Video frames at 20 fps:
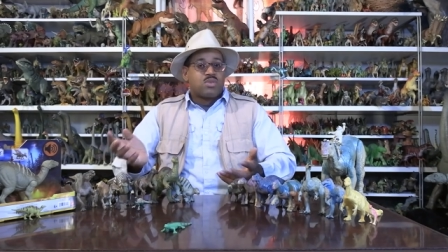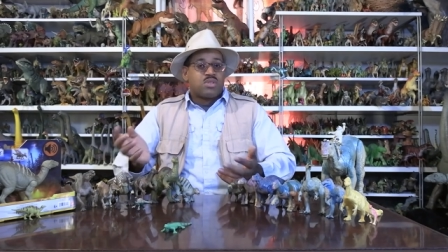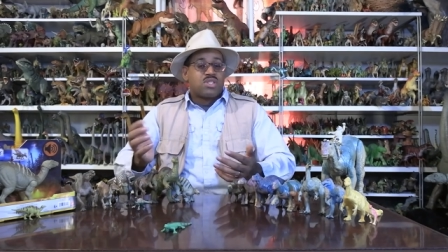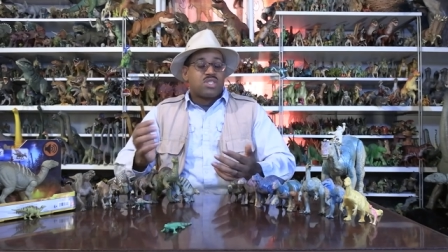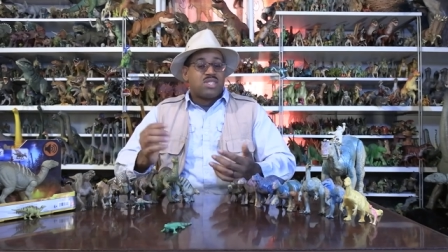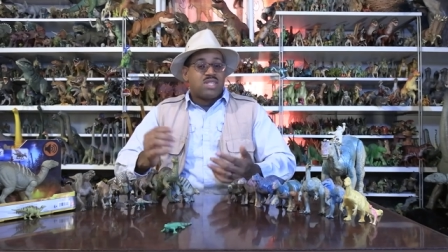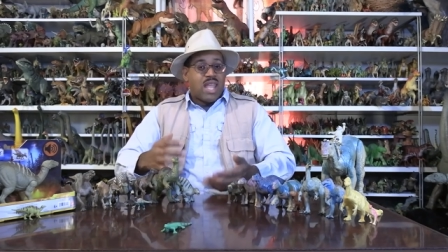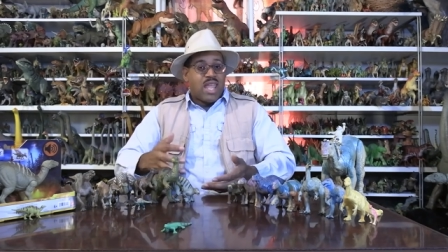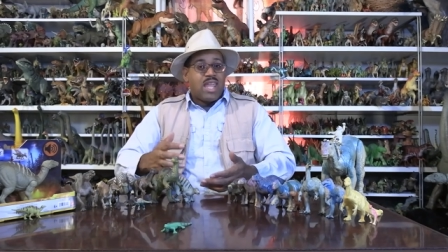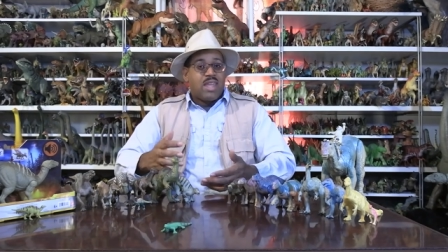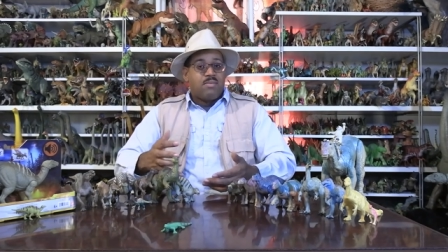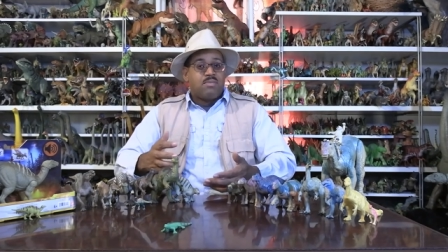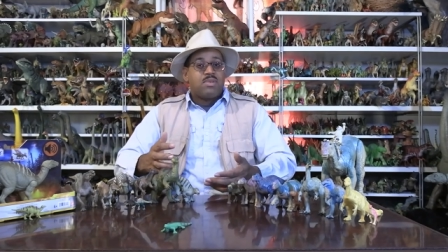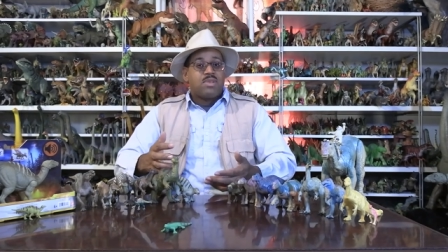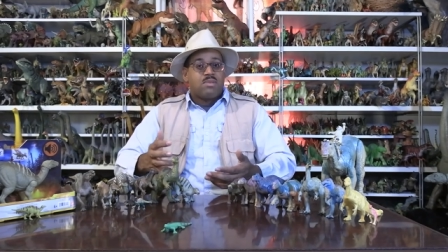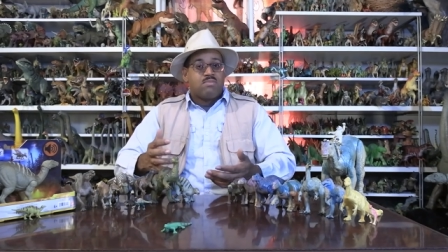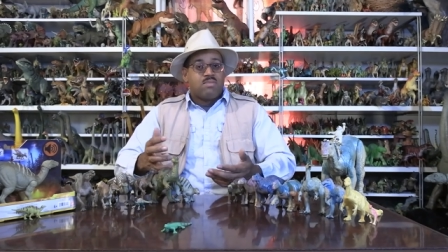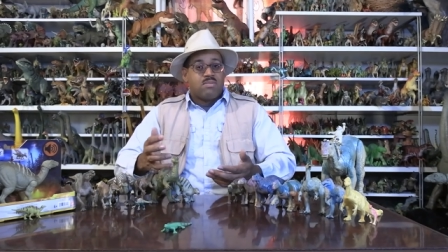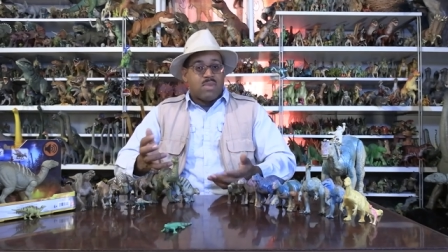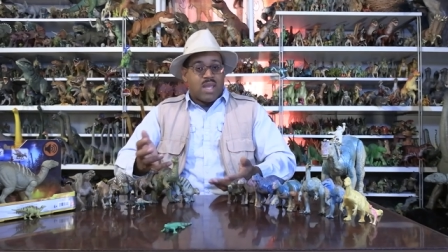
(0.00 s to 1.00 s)
it was named
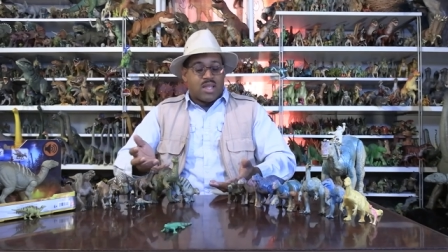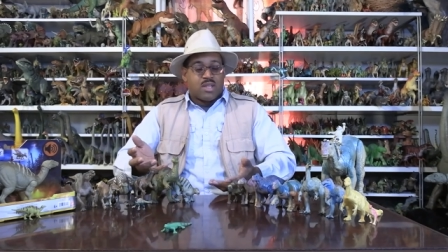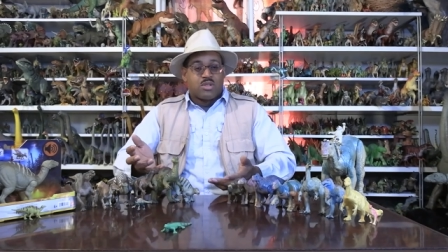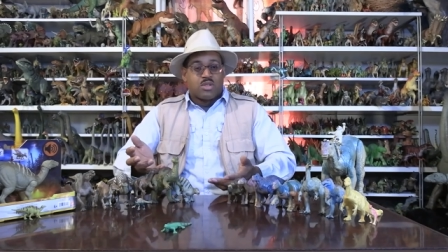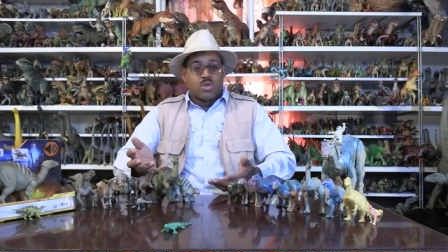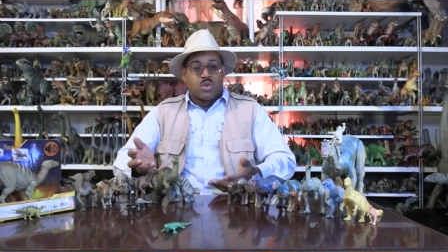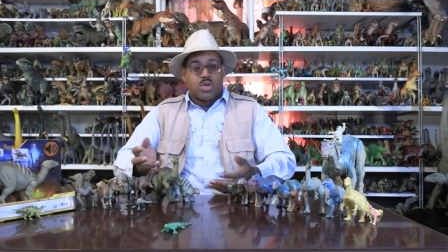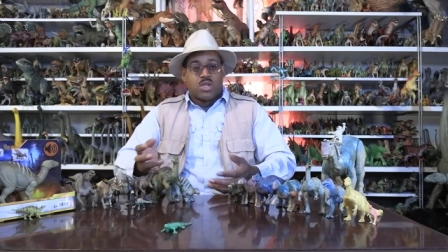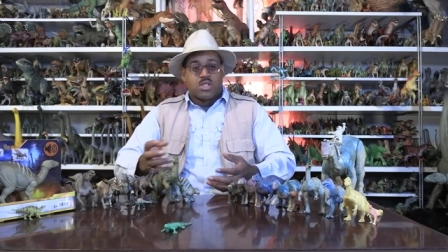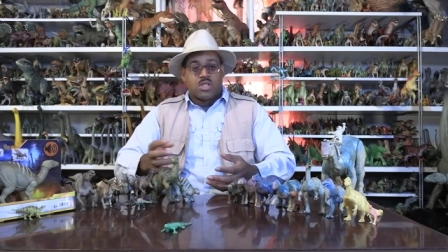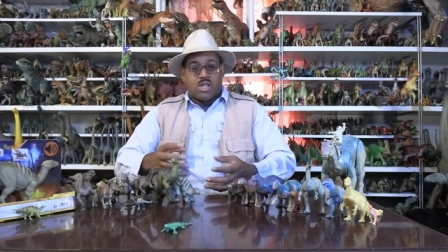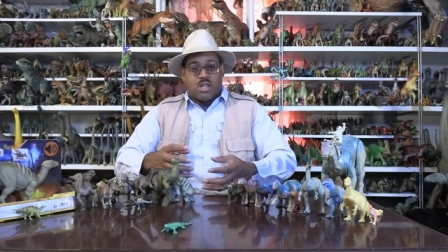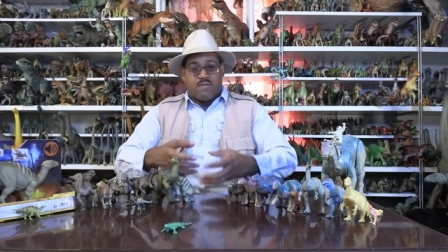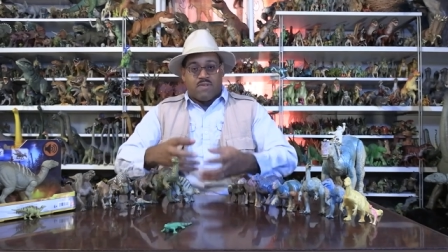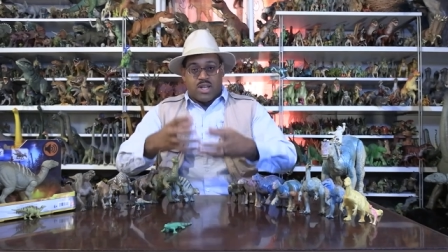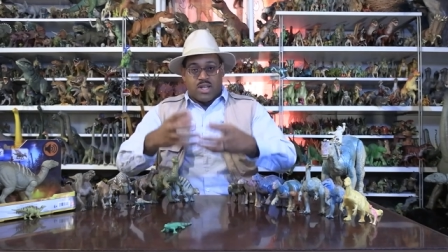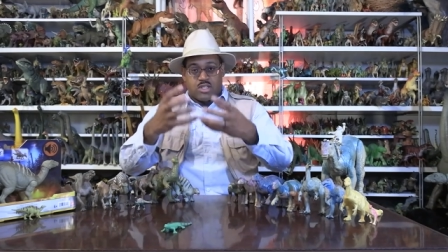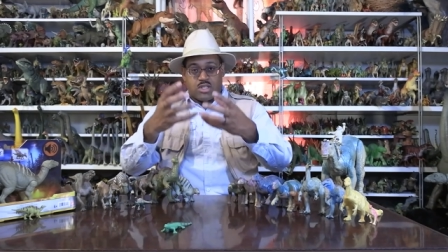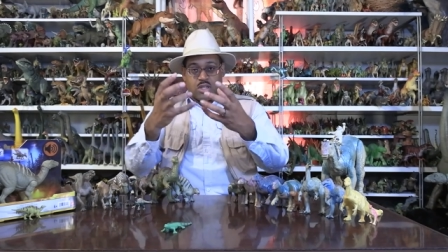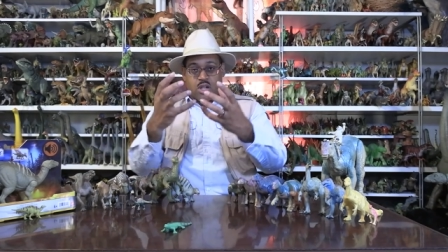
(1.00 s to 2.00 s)
Megalosaurus because they
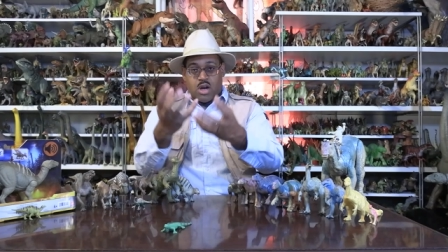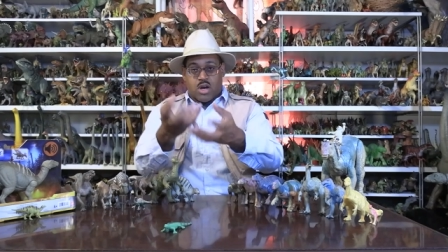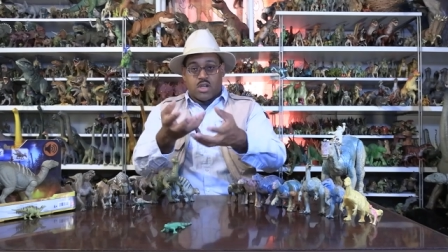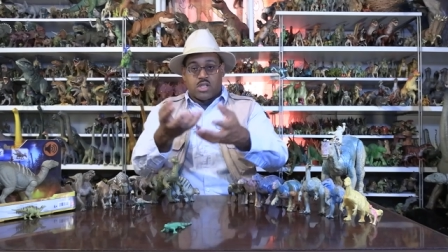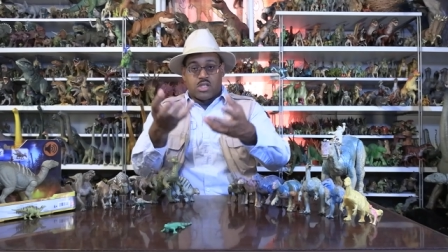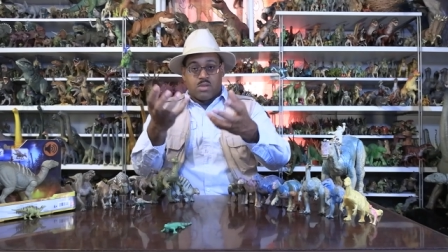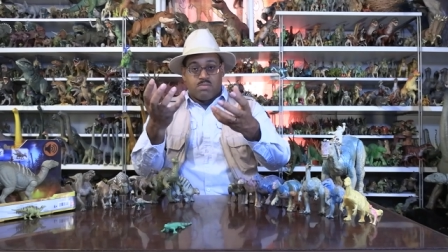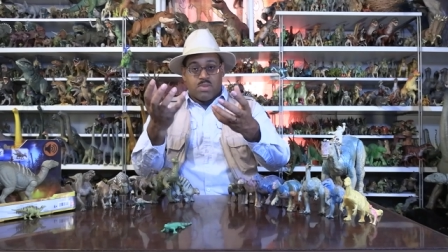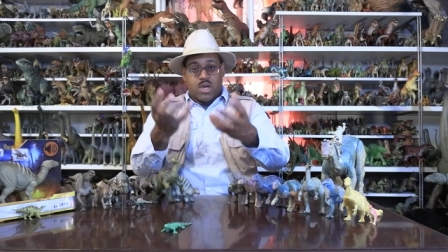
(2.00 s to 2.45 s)
found these large